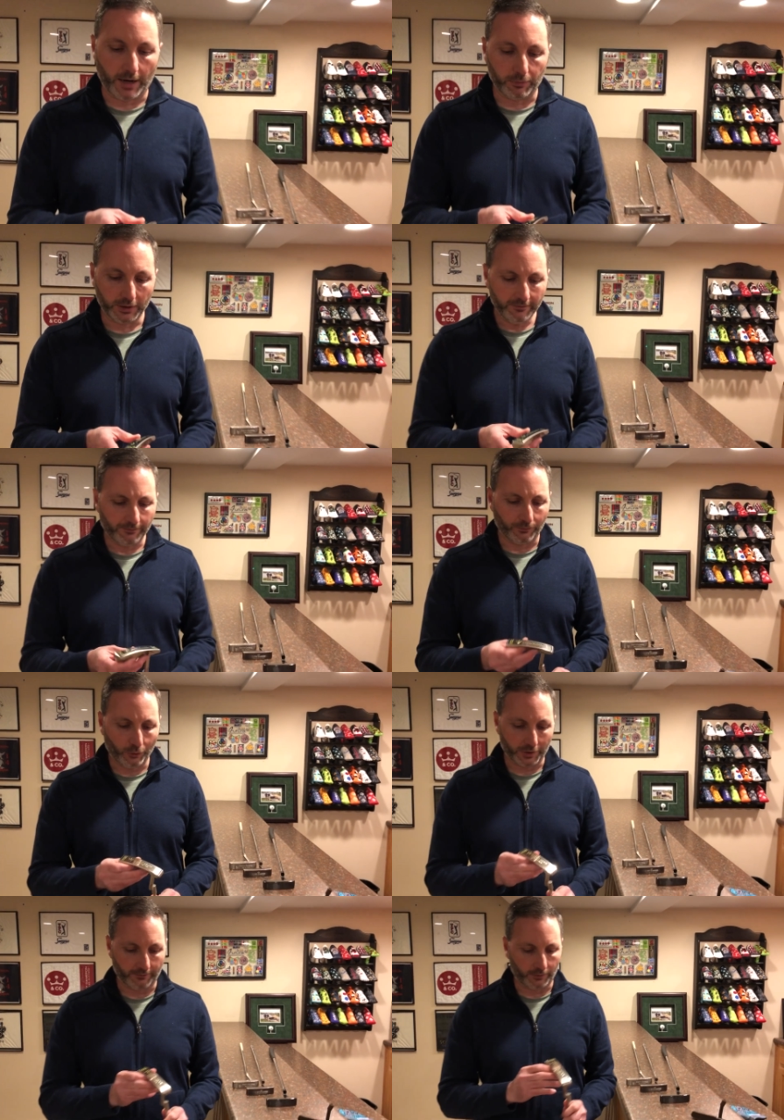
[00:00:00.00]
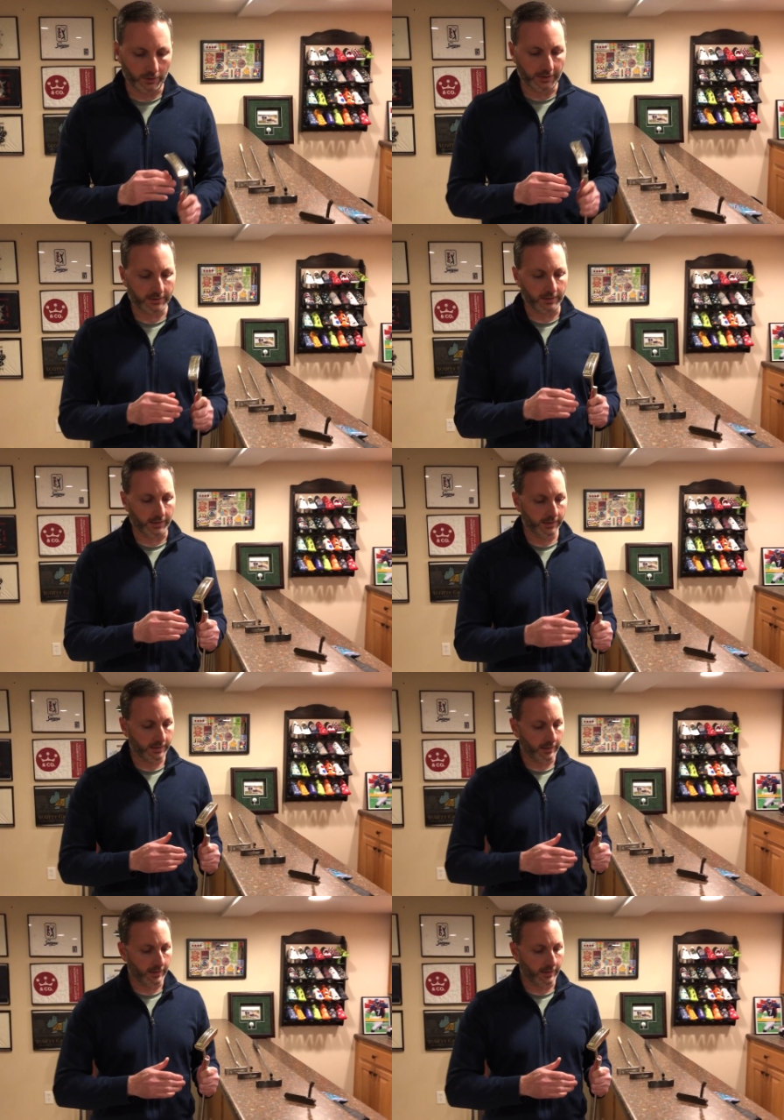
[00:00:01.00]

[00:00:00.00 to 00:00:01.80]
I believe, 4 different lengths of this.